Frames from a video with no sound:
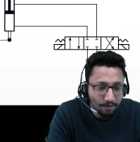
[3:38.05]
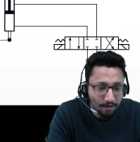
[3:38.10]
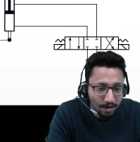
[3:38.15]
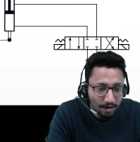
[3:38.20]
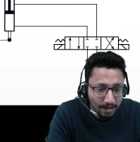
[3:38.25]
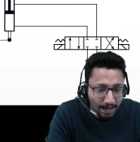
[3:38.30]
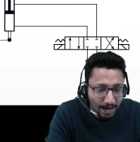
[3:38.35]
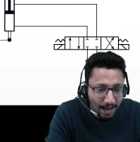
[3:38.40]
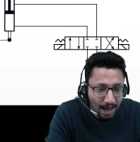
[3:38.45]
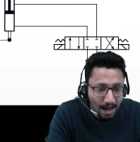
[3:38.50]
a
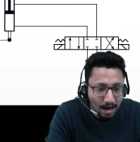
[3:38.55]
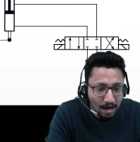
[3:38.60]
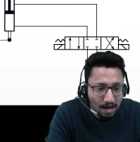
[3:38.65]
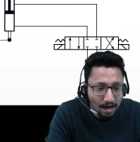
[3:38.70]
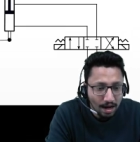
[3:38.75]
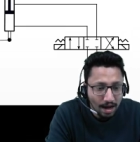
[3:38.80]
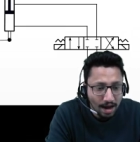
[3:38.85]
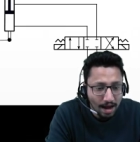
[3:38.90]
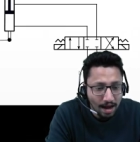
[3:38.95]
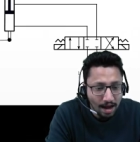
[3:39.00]
tank,
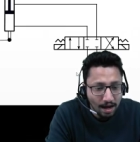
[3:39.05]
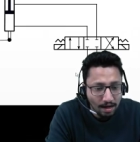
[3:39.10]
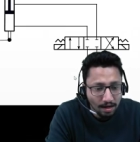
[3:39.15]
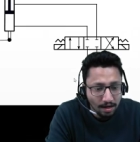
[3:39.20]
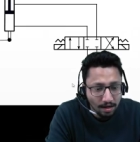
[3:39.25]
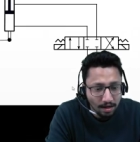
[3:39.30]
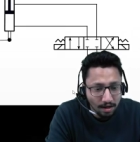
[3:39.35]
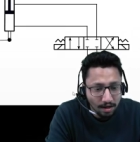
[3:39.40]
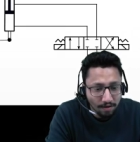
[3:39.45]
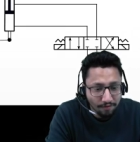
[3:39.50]
and
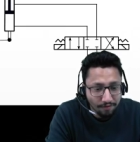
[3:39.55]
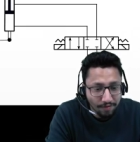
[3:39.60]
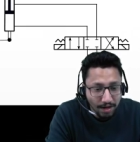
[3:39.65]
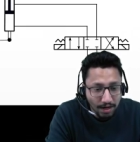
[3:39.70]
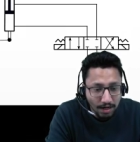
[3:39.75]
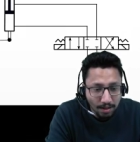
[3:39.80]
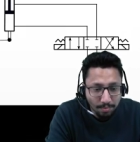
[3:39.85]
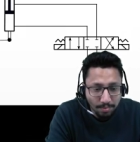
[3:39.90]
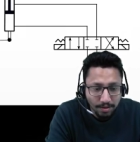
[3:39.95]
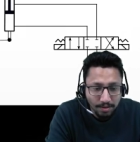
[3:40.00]
a
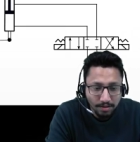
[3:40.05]
variable